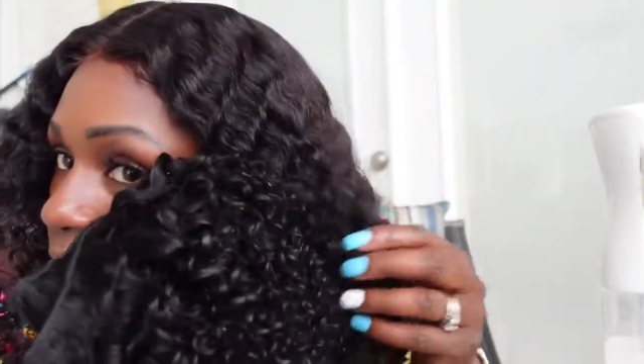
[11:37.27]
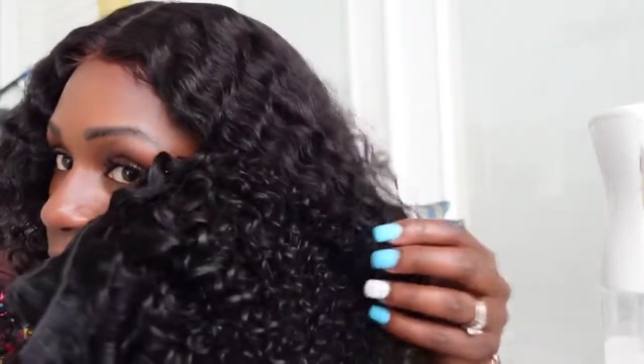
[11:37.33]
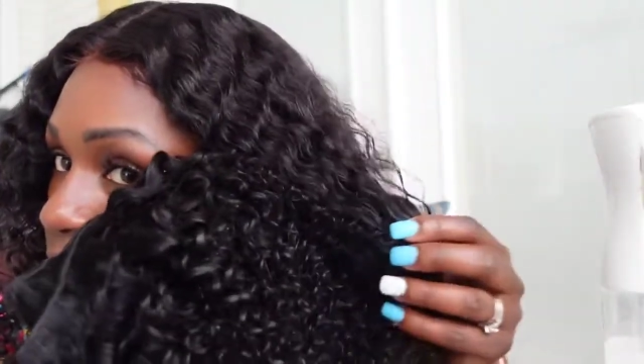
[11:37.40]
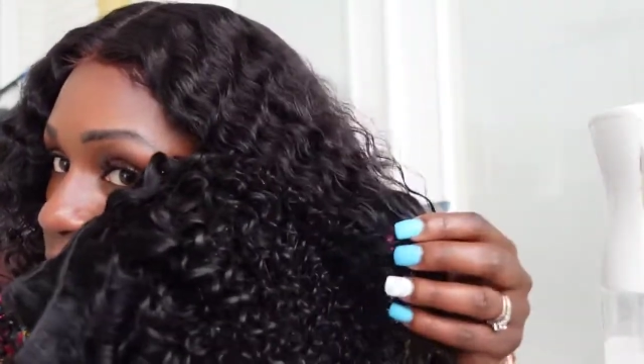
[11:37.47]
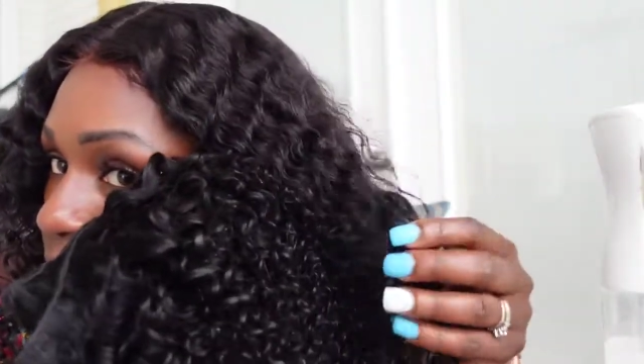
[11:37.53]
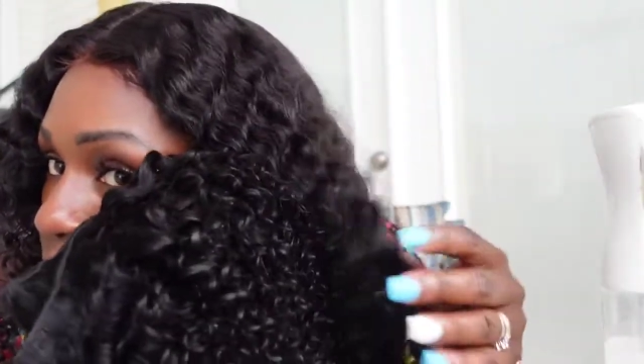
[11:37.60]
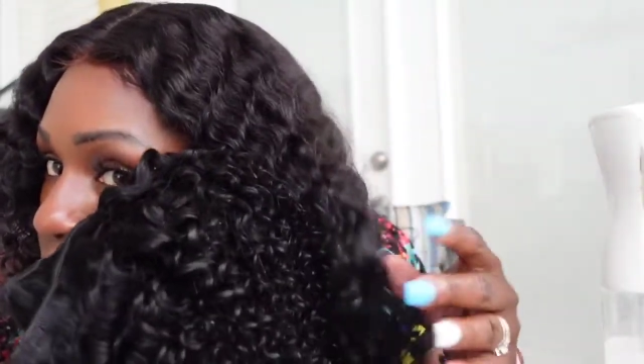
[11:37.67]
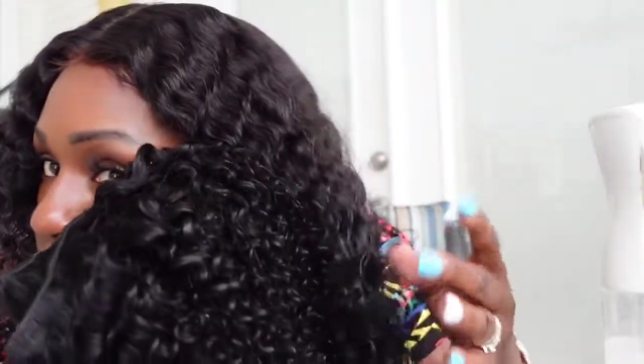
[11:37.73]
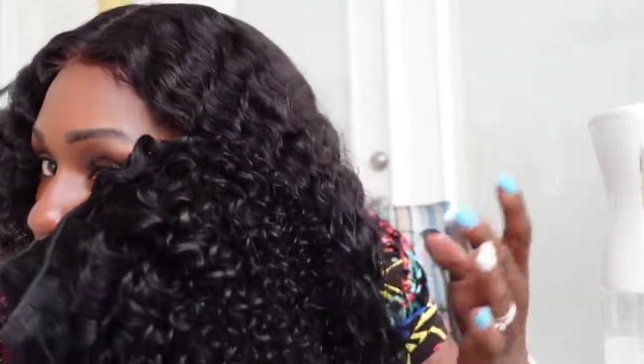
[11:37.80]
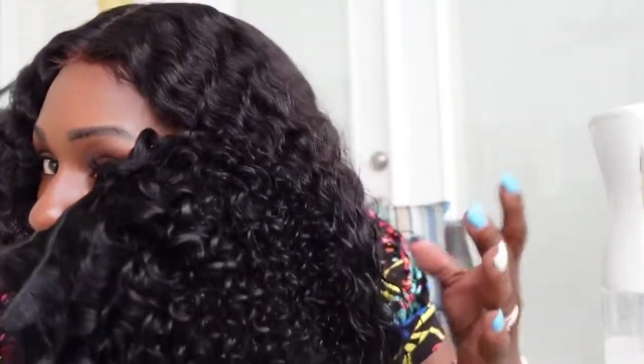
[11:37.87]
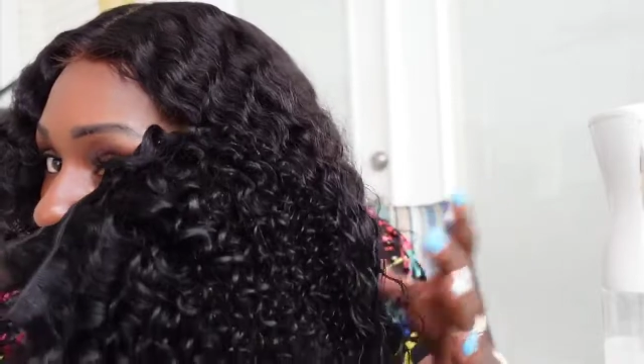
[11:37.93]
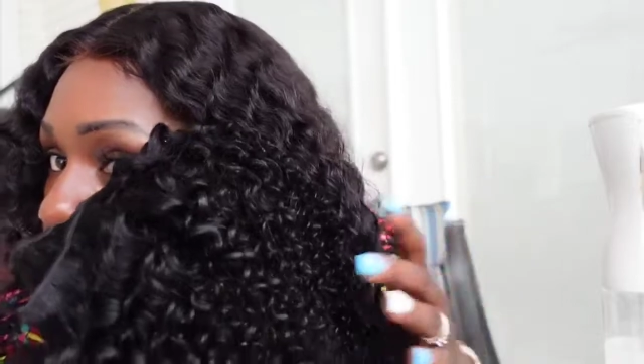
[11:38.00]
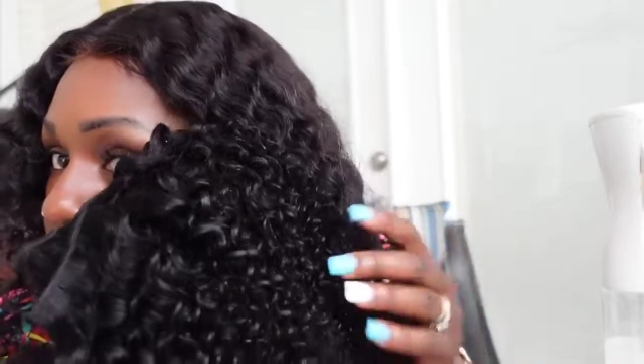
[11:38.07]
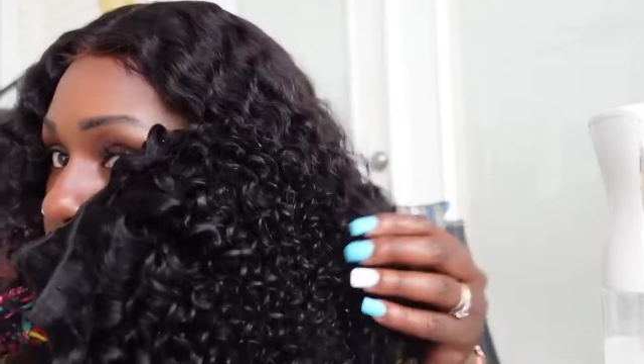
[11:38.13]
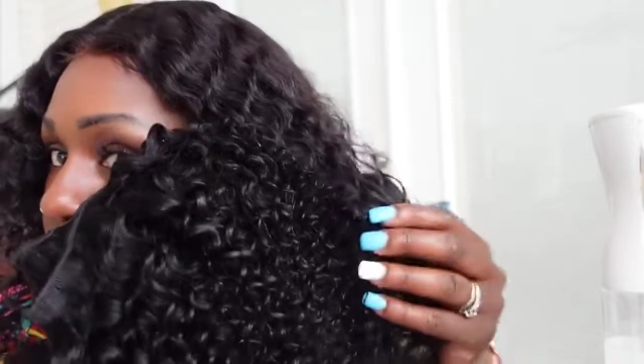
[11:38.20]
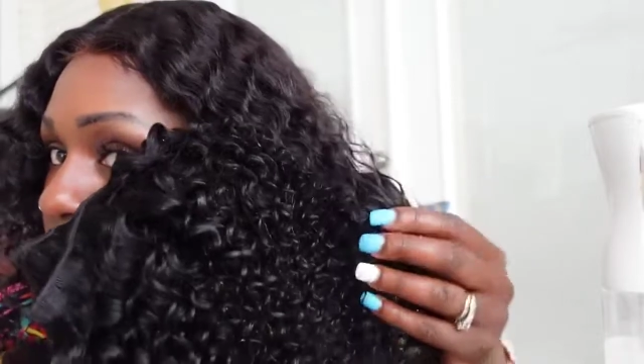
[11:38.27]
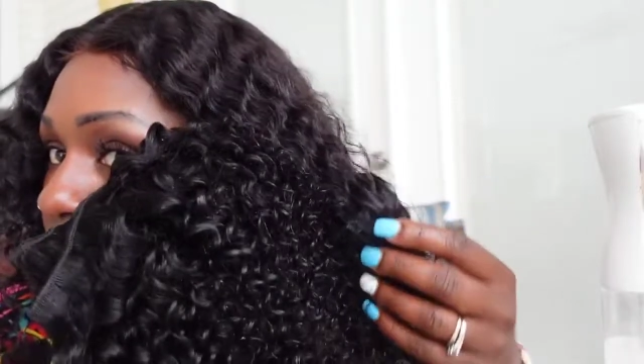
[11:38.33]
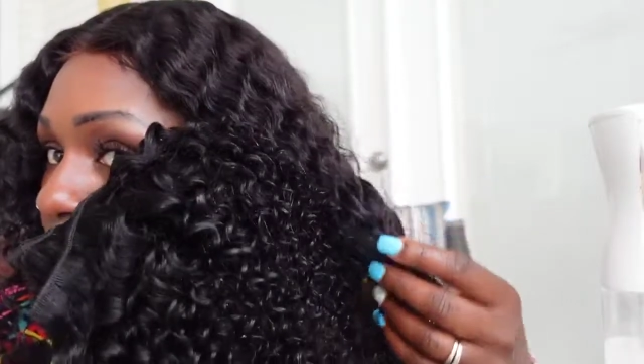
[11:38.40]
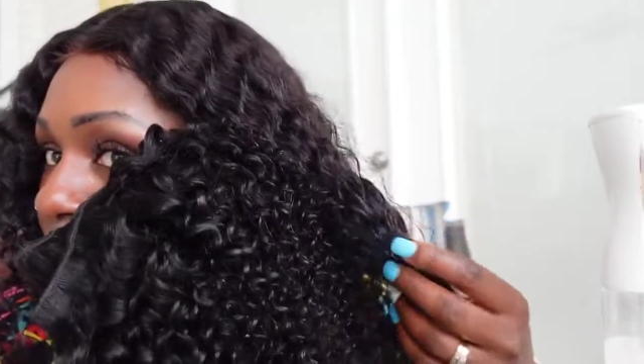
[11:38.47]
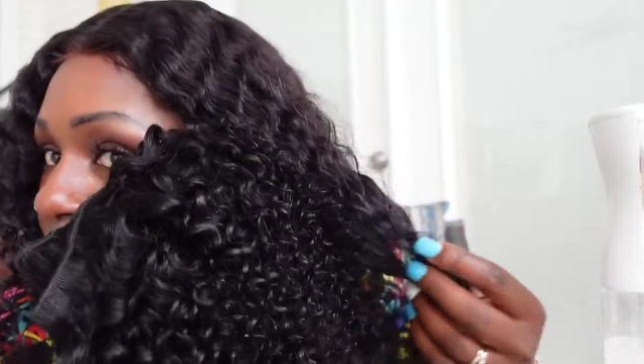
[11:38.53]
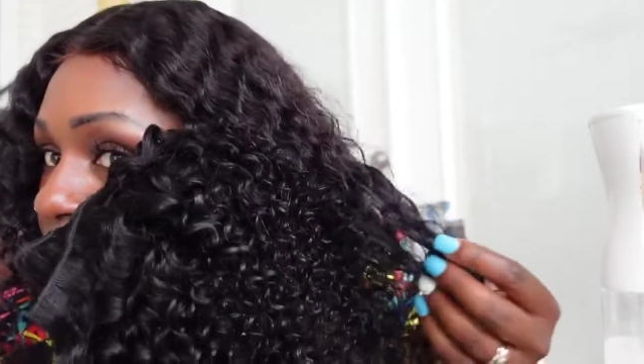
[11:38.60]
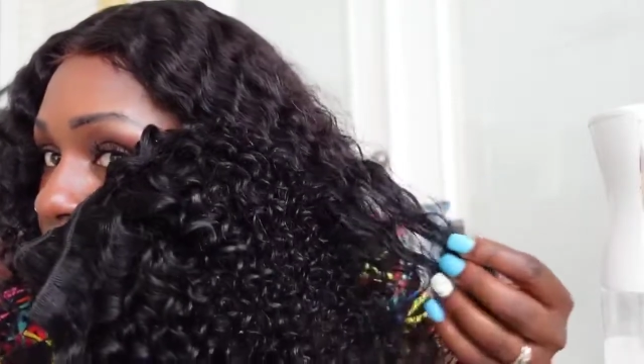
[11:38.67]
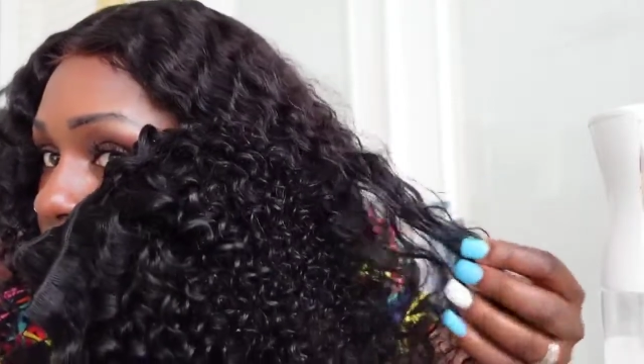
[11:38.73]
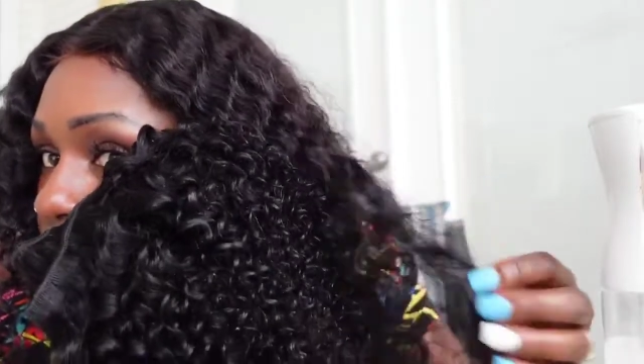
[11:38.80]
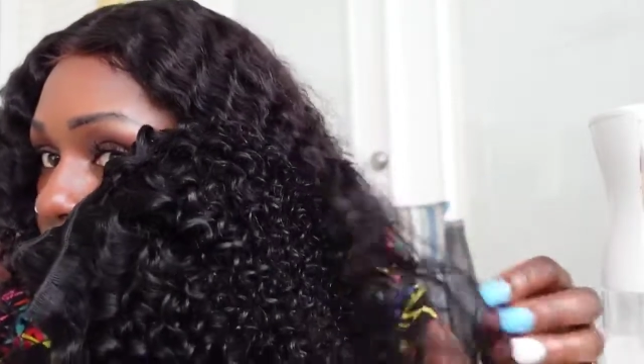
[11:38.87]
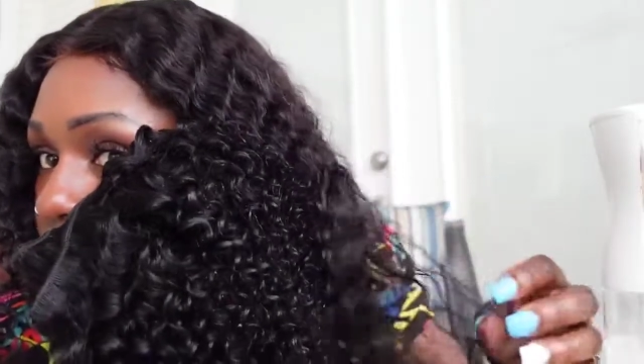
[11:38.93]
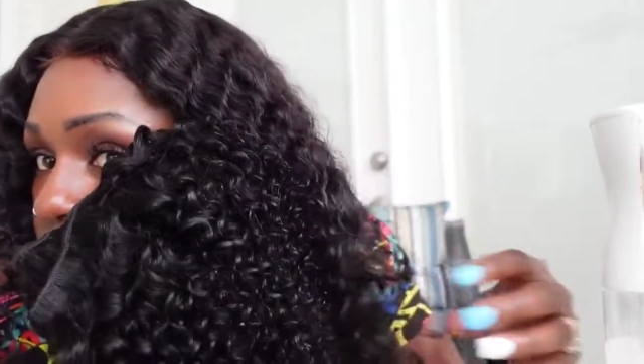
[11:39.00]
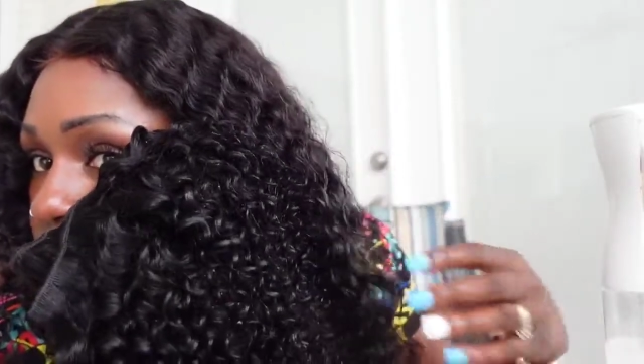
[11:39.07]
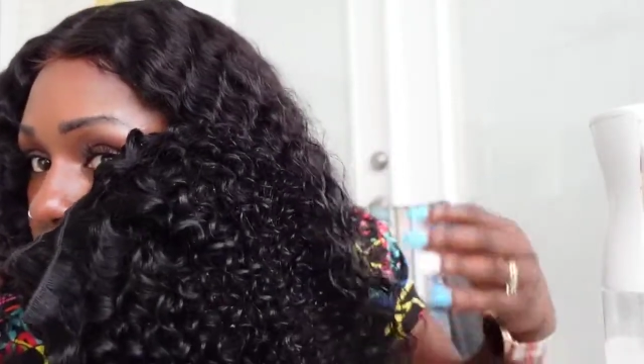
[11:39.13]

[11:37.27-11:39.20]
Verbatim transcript: I don't know. I don't. I'm not even